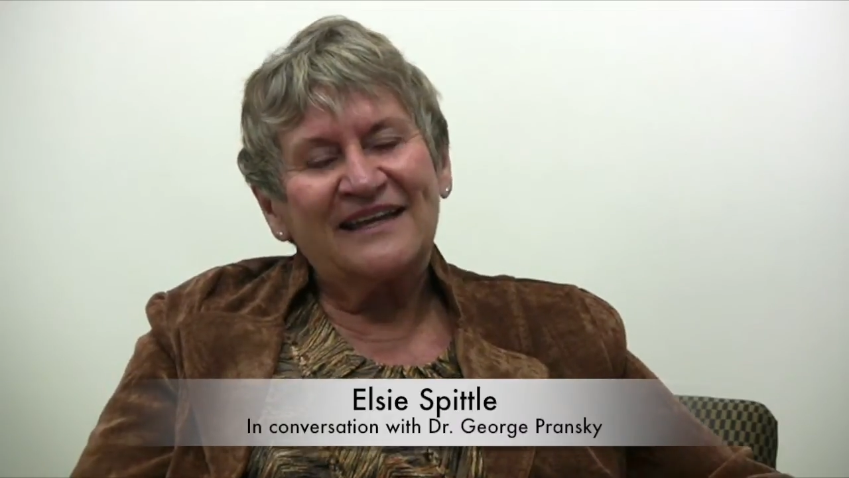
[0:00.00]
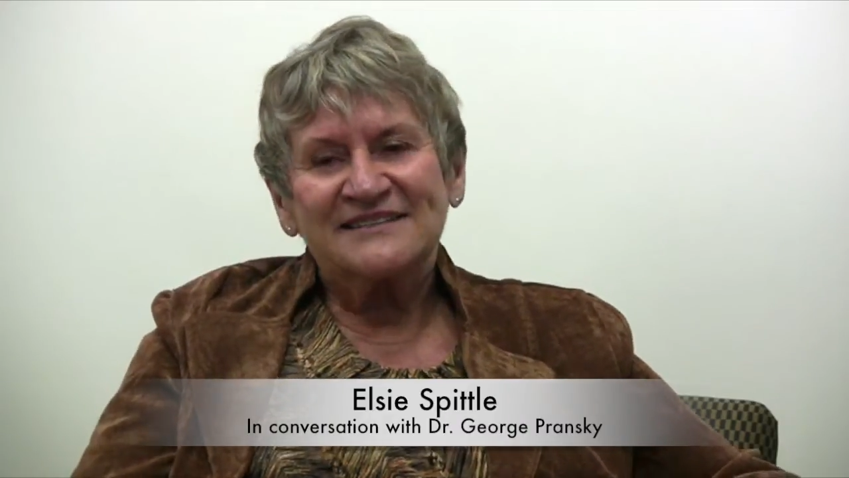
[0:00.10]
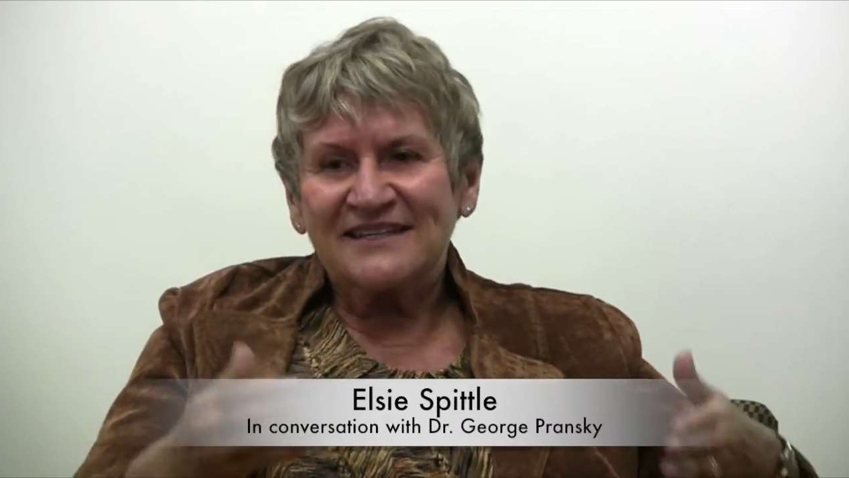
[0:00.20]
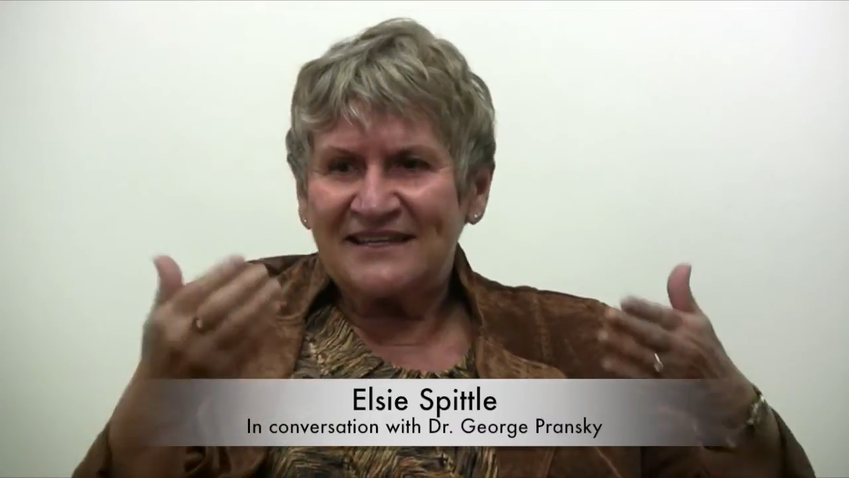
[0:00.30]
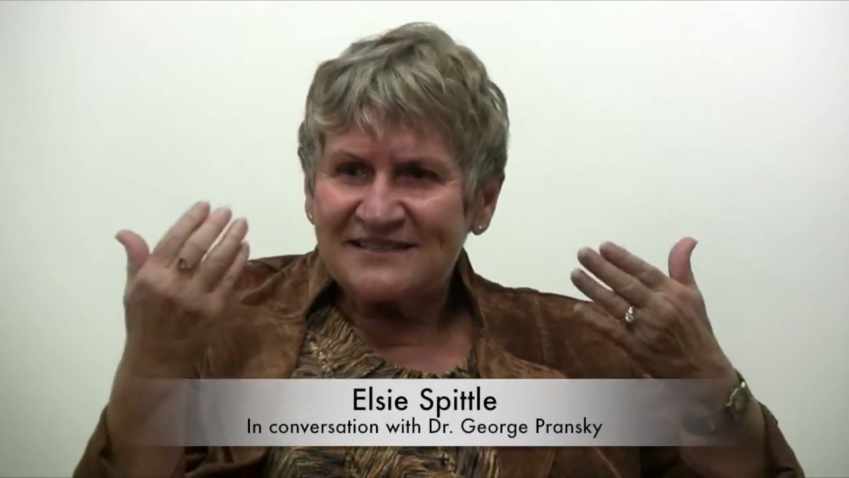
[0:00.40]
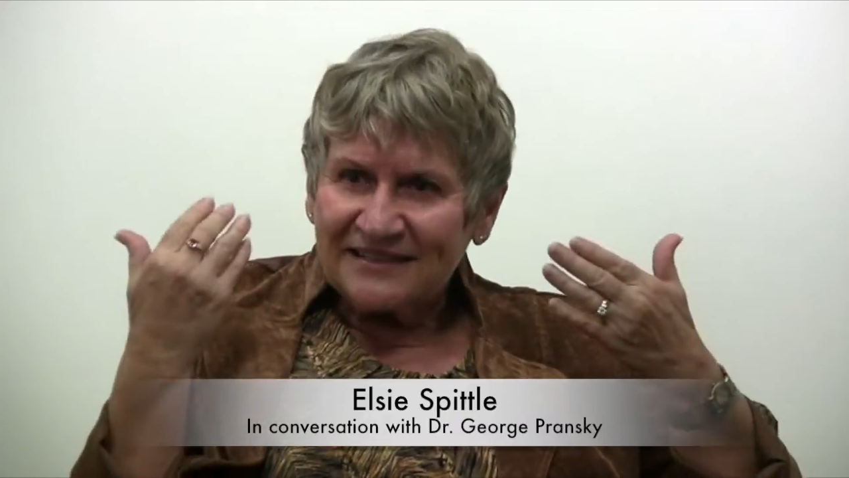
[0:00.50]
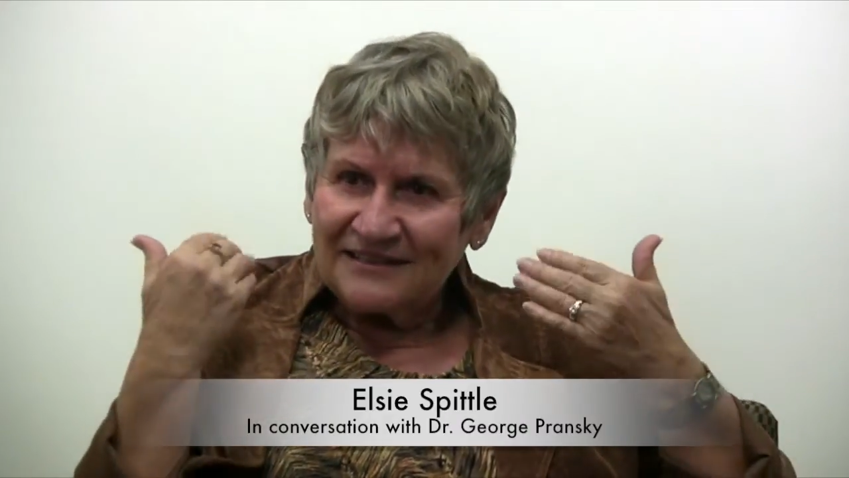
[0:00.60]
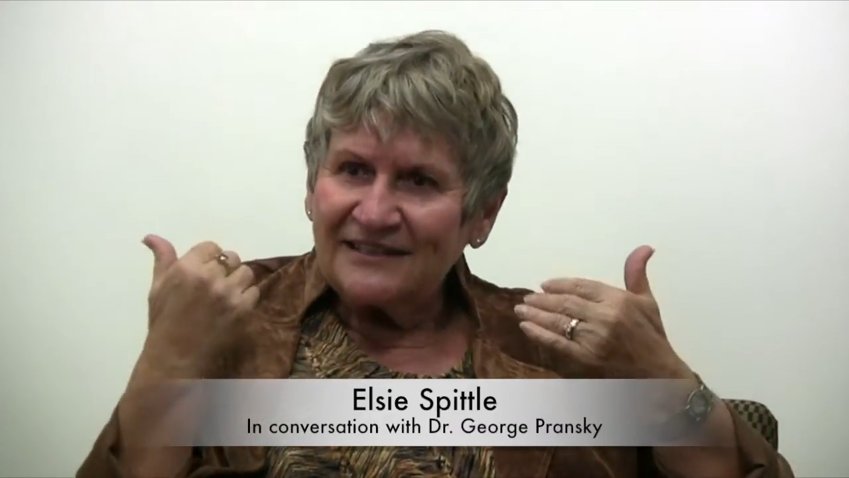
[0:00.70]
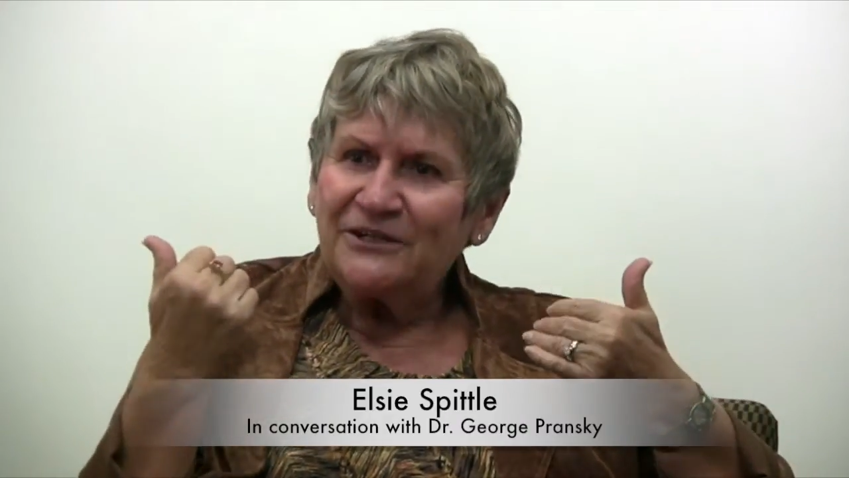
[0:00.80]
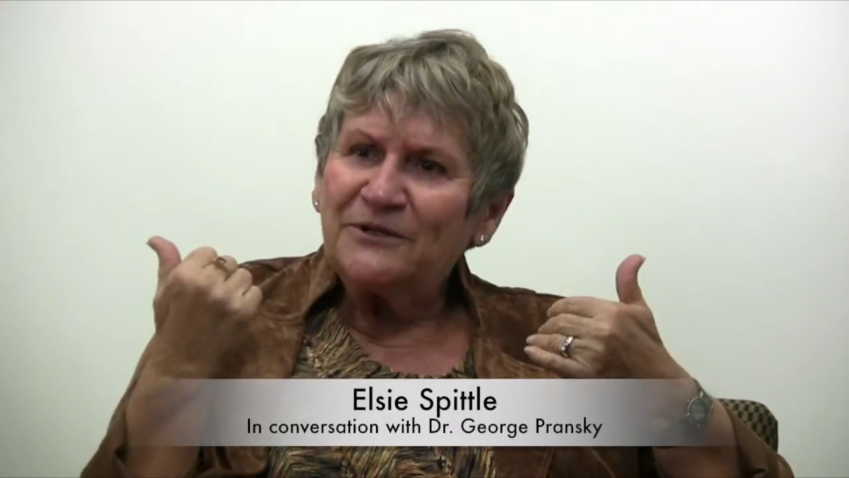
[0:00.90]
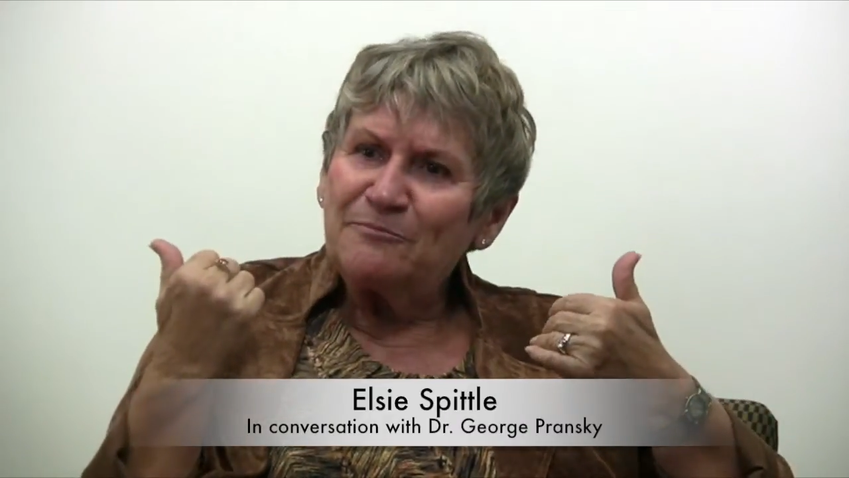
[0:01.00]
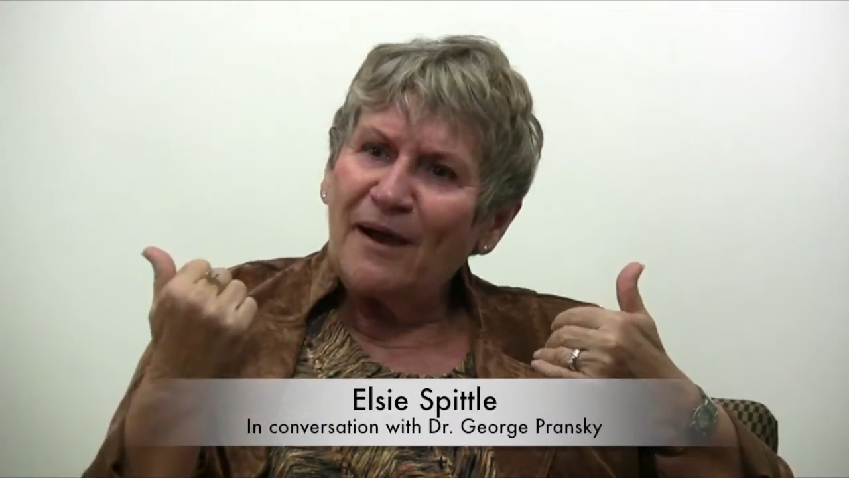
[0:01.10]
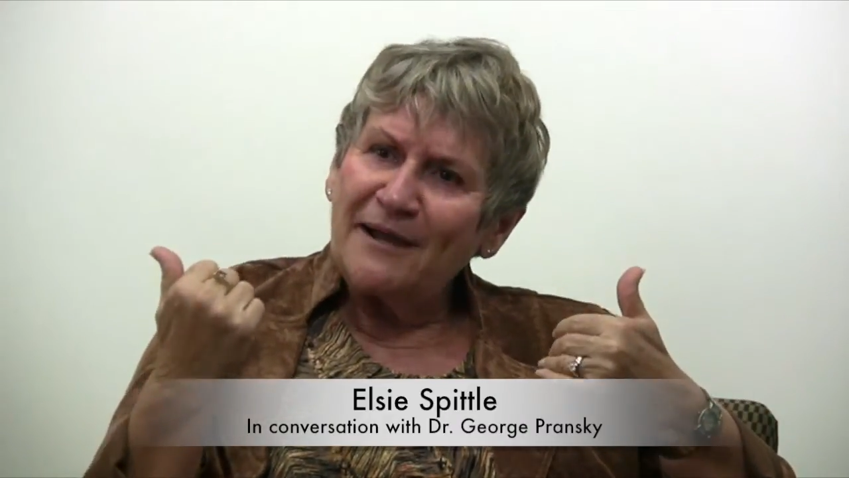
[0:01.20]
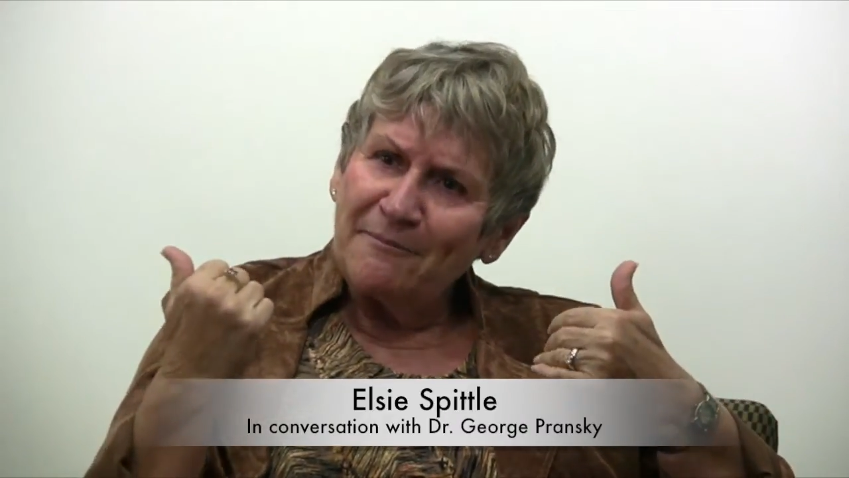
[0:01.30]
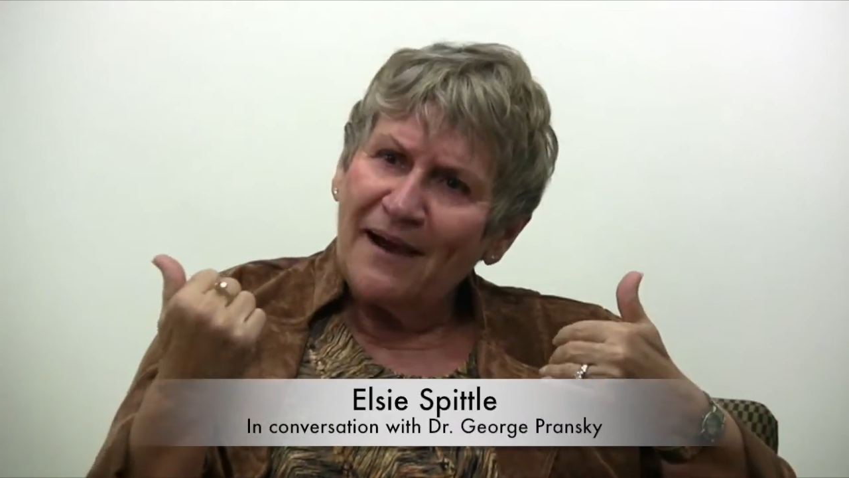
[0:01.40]
it's clear in
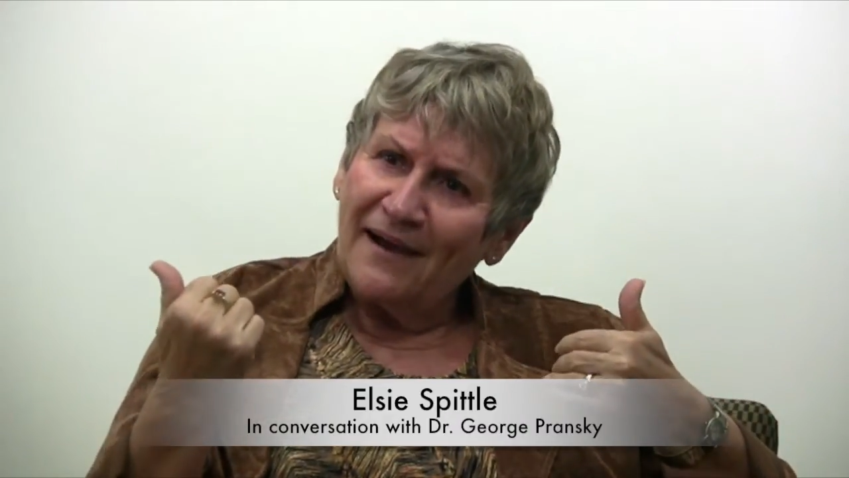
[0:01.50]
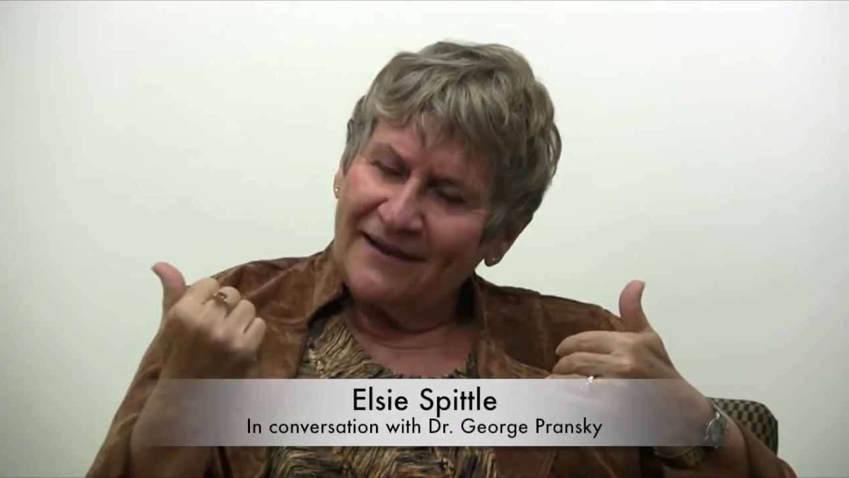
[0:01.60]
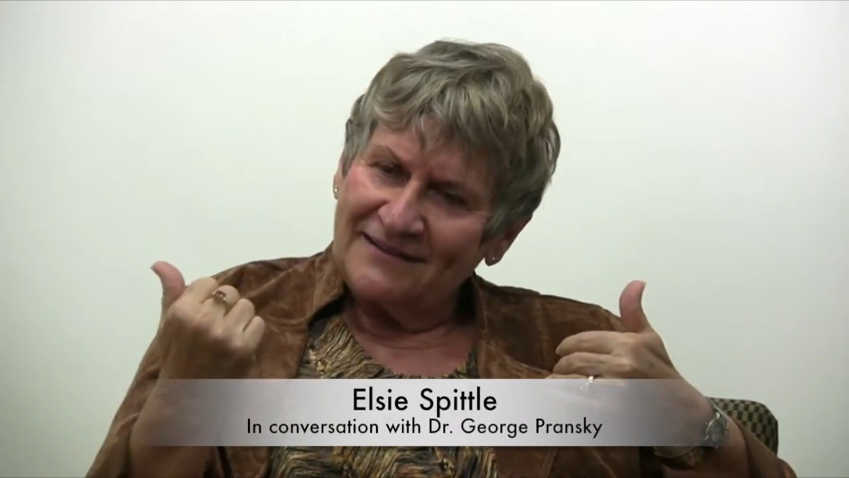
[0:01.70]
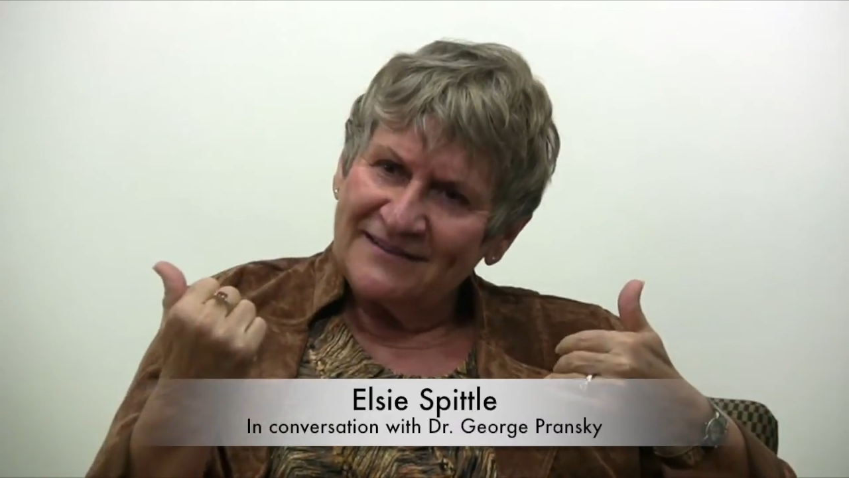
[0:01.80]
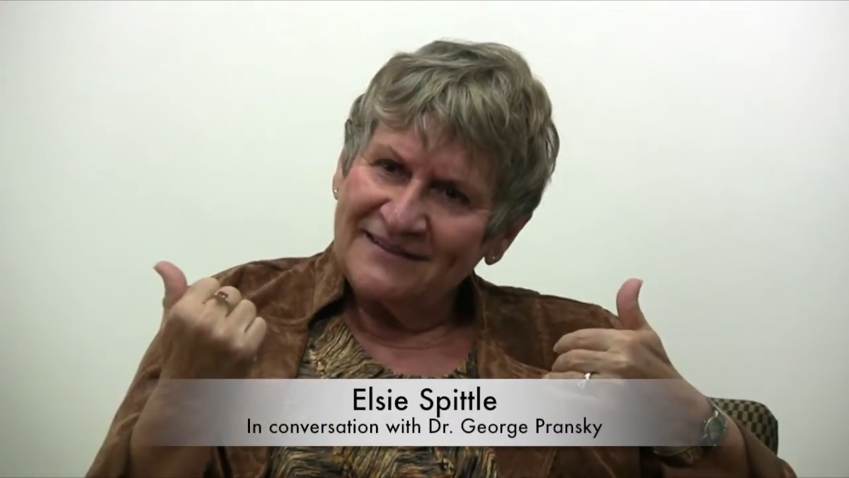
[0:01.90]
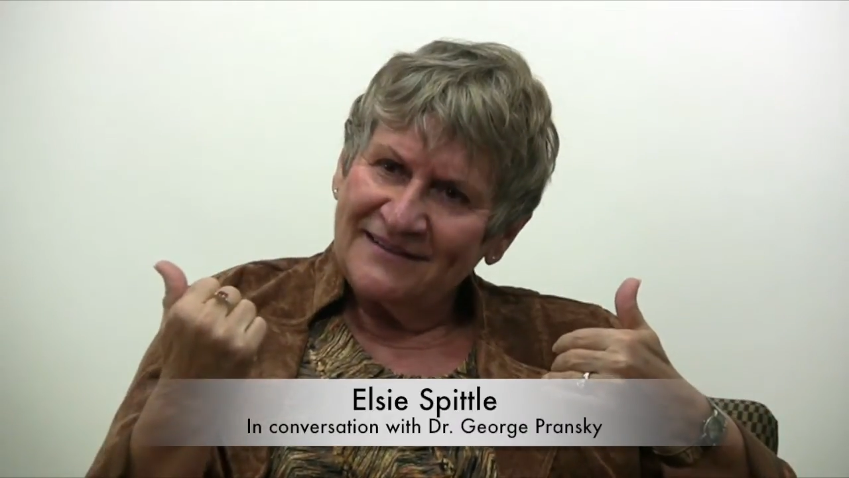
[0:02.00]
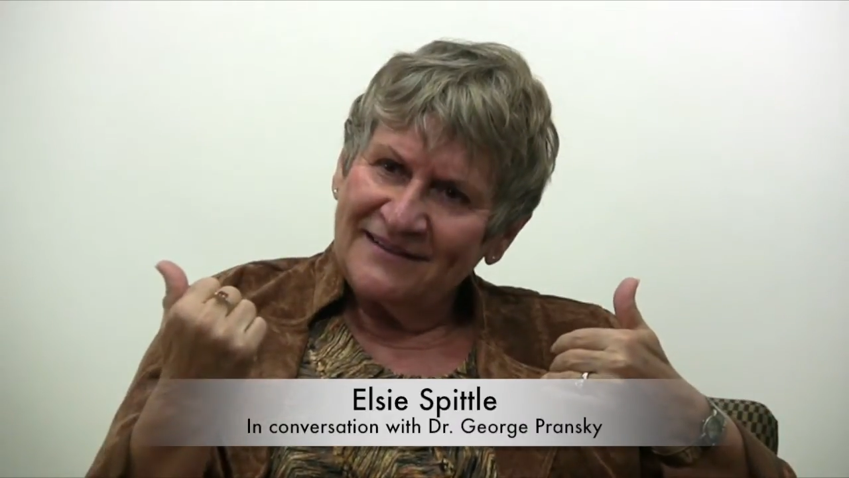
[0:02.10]
my mind.